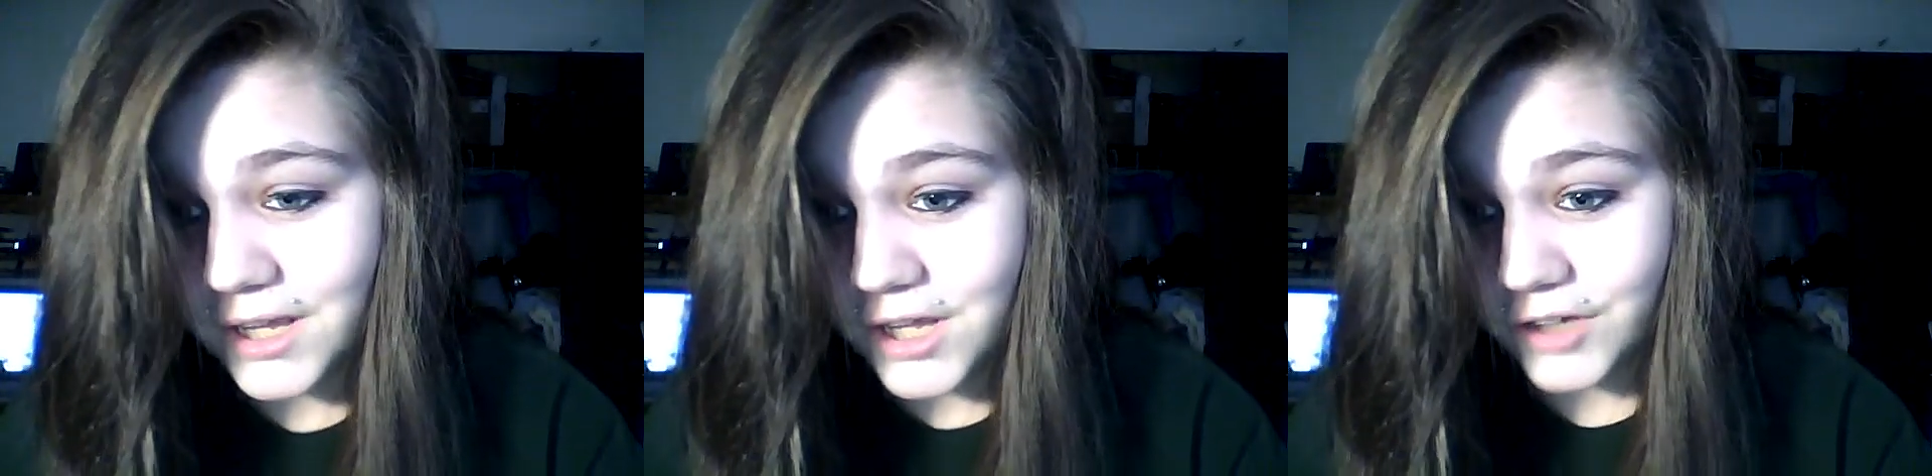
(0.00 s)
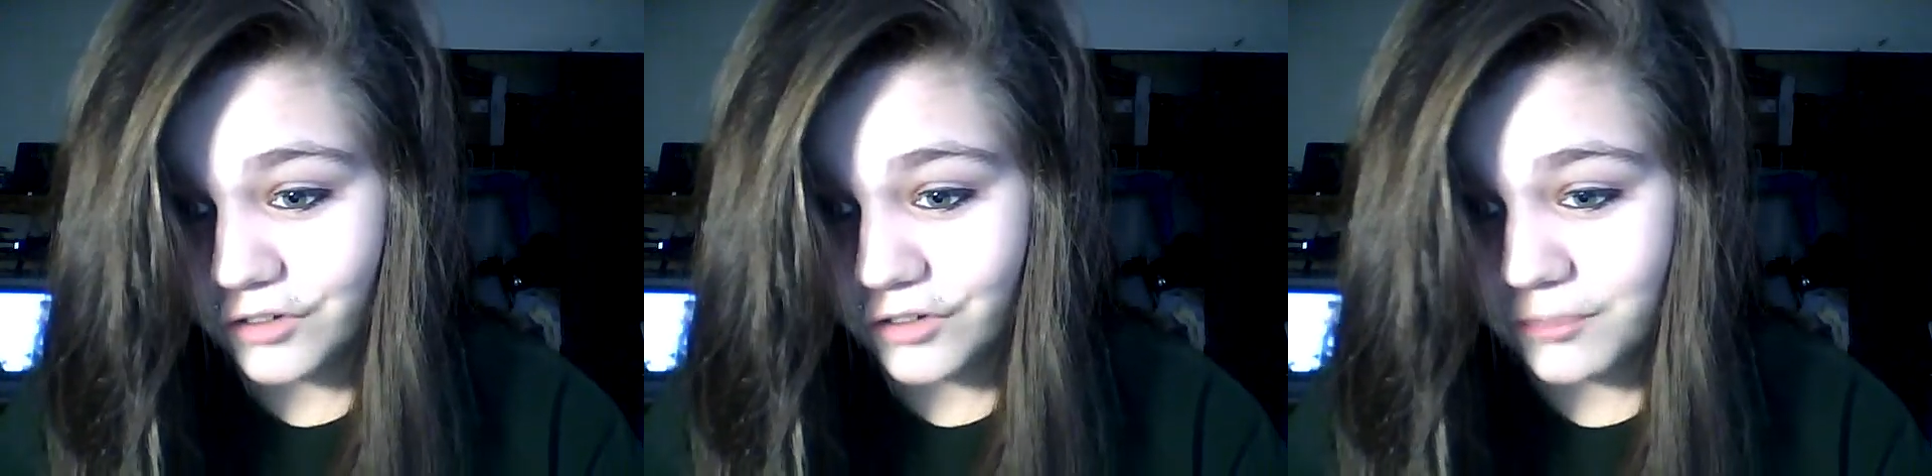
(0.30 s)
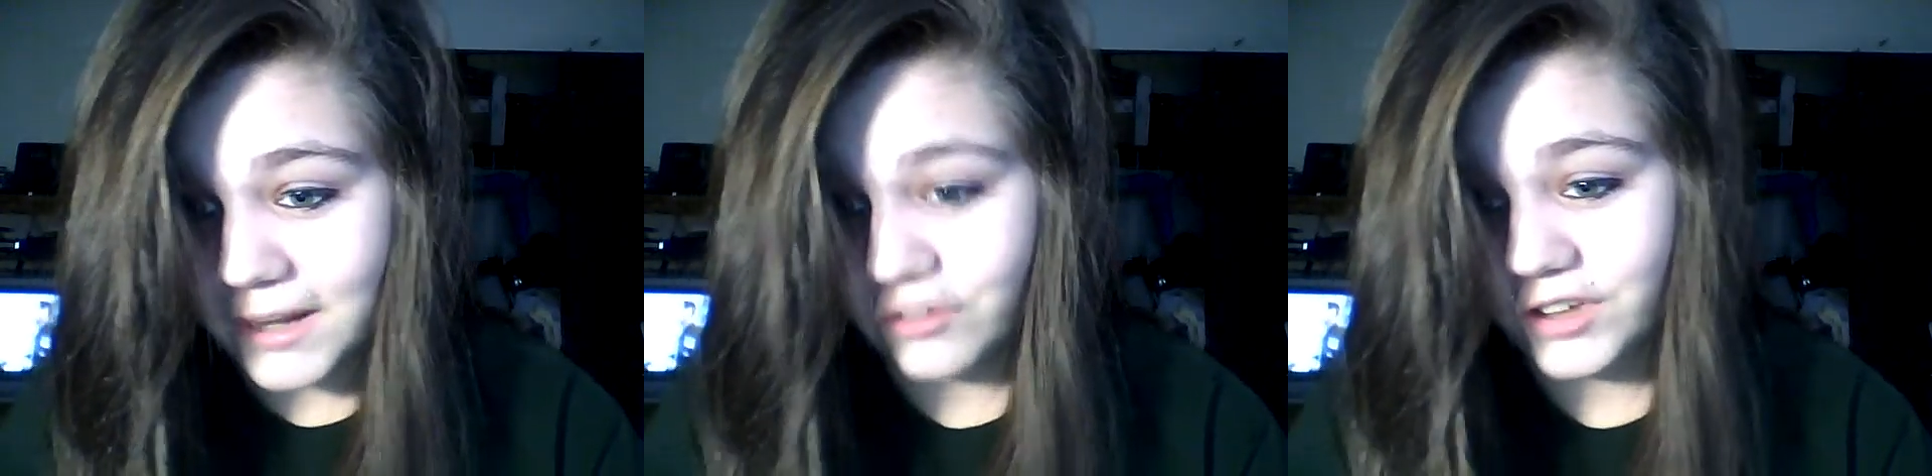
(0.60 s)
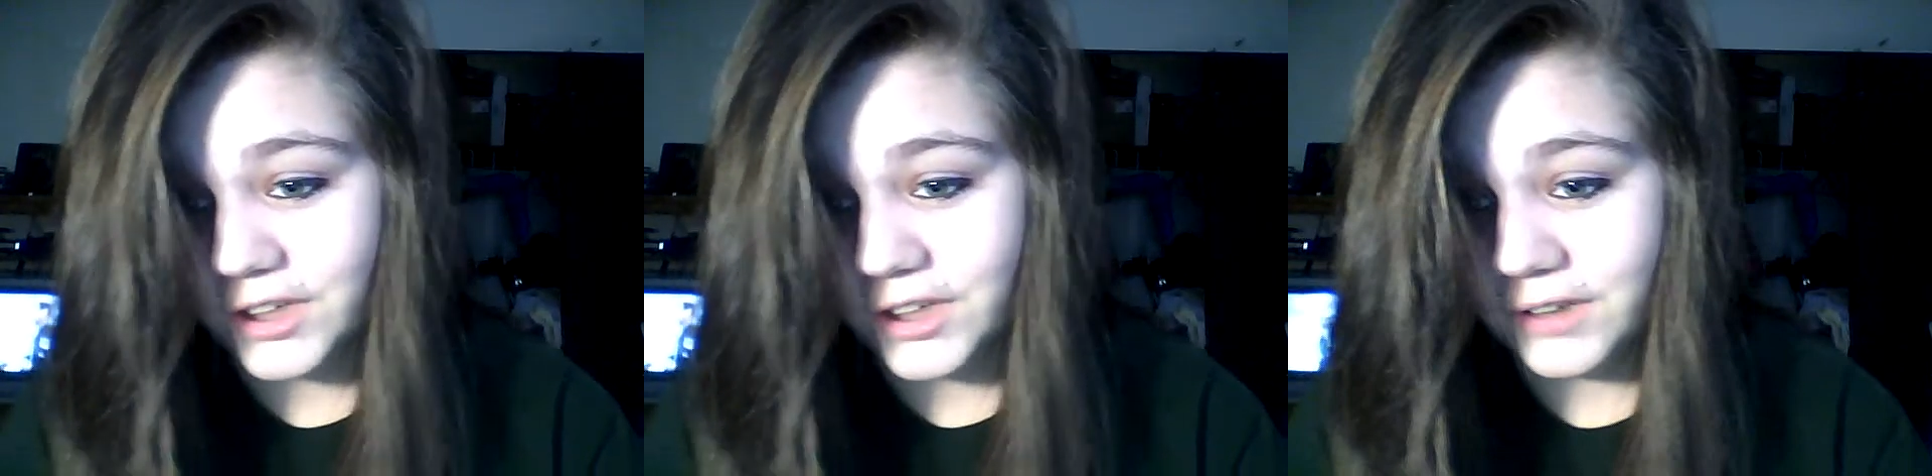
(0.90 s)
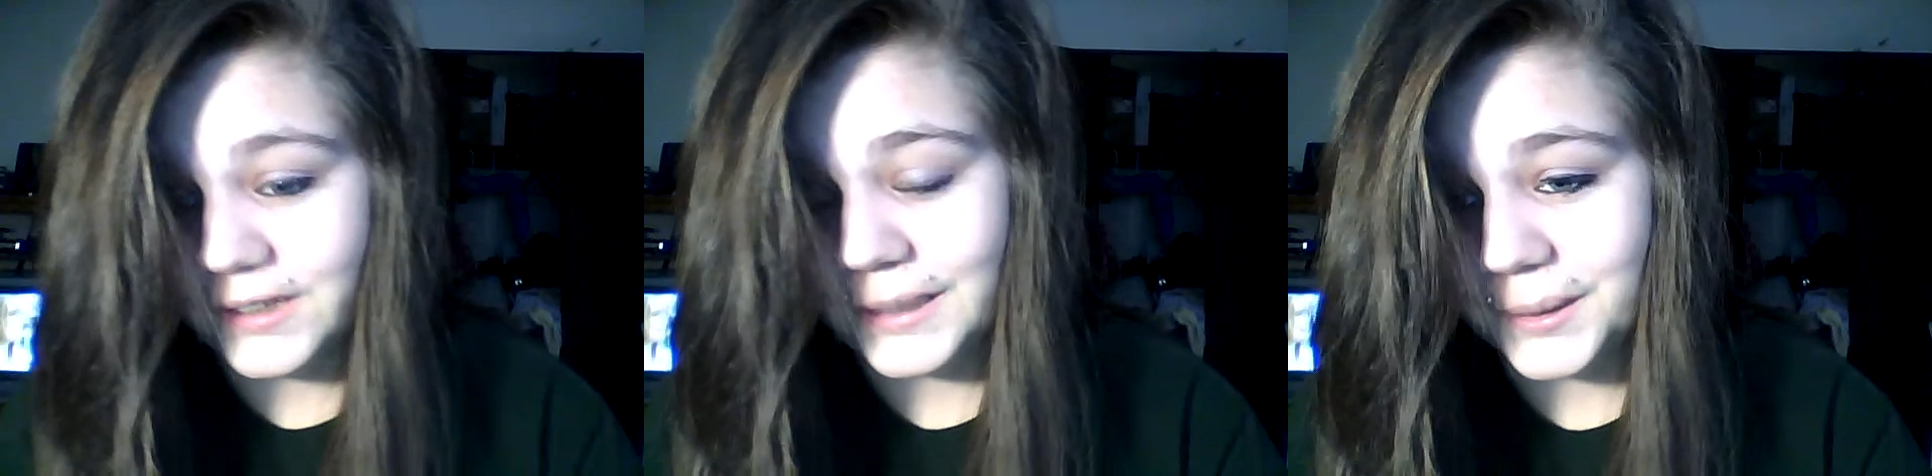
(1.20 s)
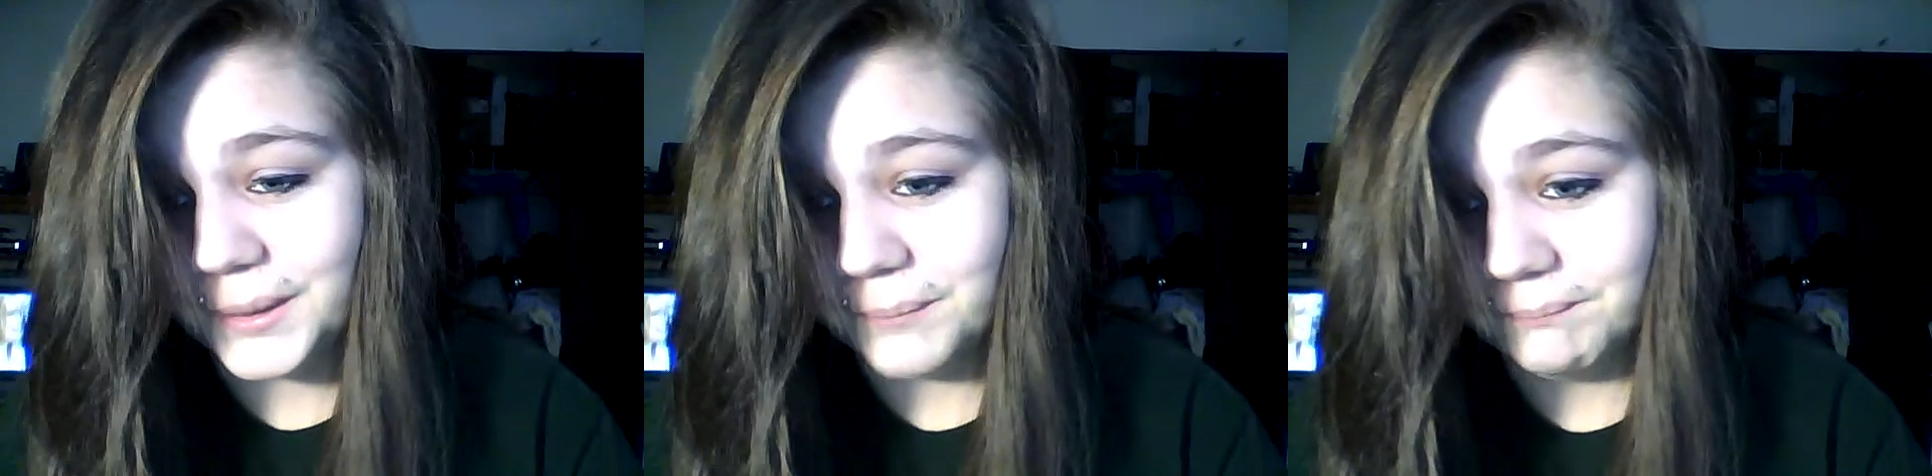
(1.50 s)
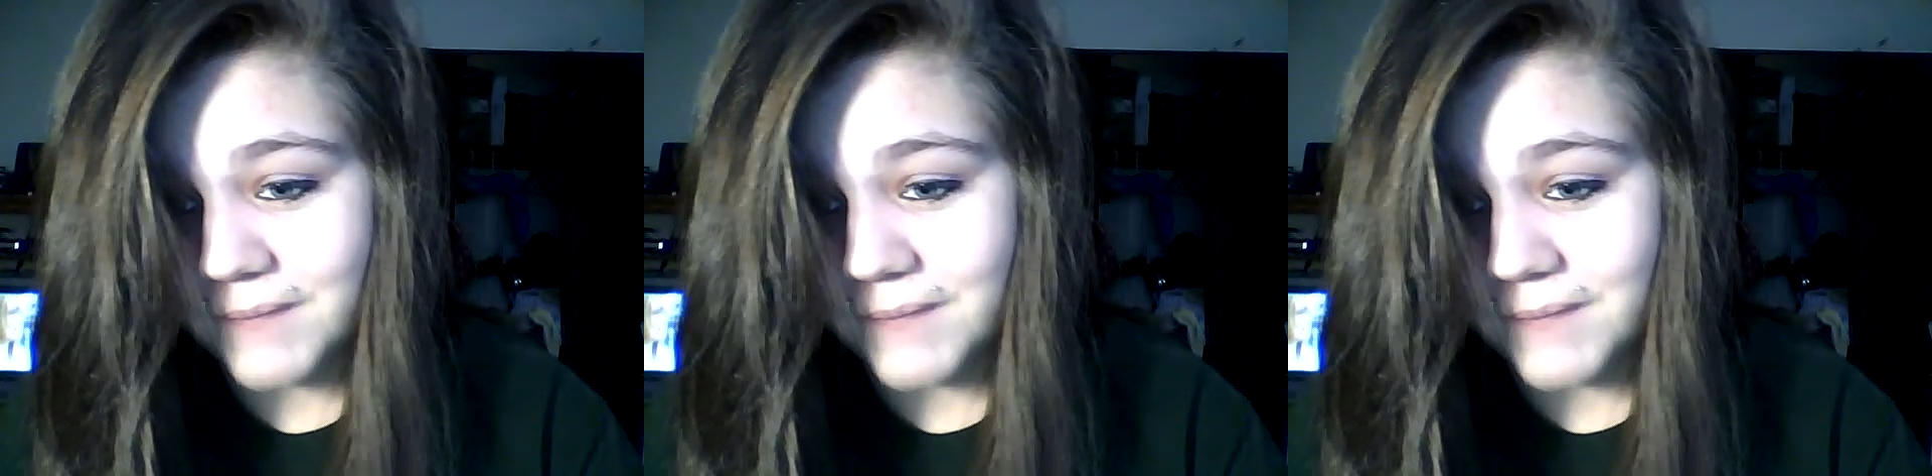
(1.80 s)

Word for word: You're Smashing, Kim,